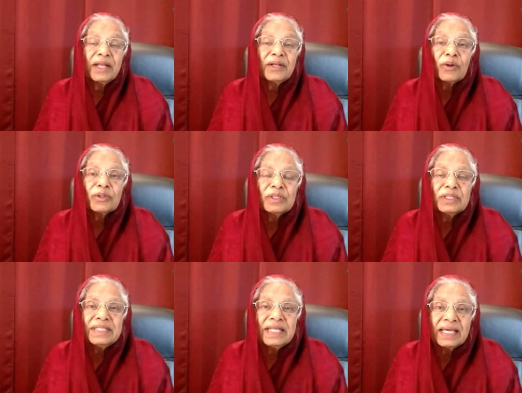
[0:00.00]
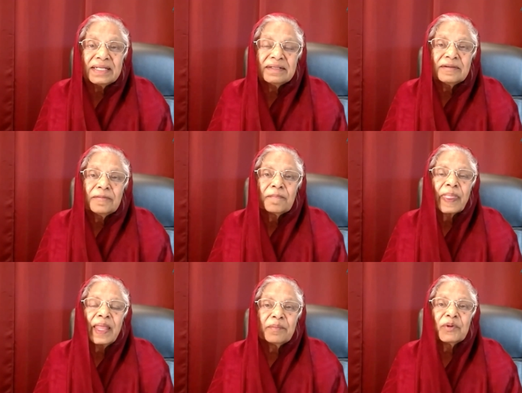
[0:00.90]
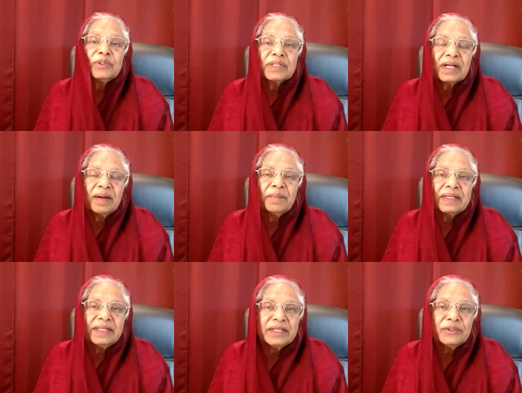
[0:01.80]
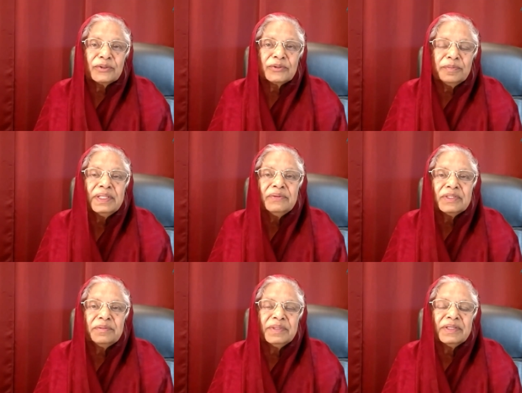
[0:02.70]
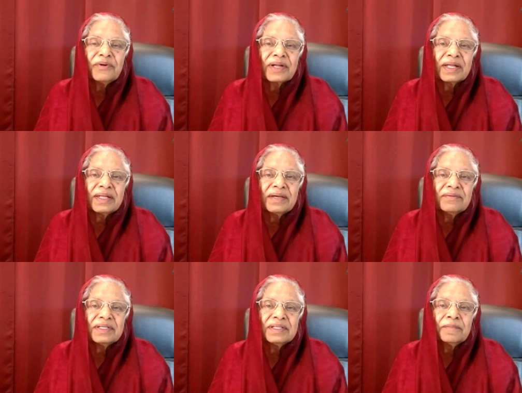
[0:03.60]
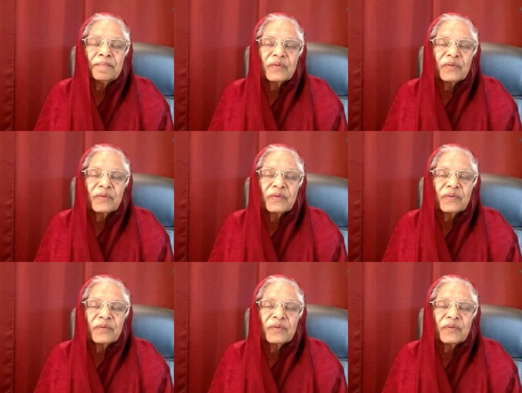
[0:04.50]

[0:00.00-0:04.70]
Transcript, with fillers: And not only that, I'm going to come and take you to be with me for an ever,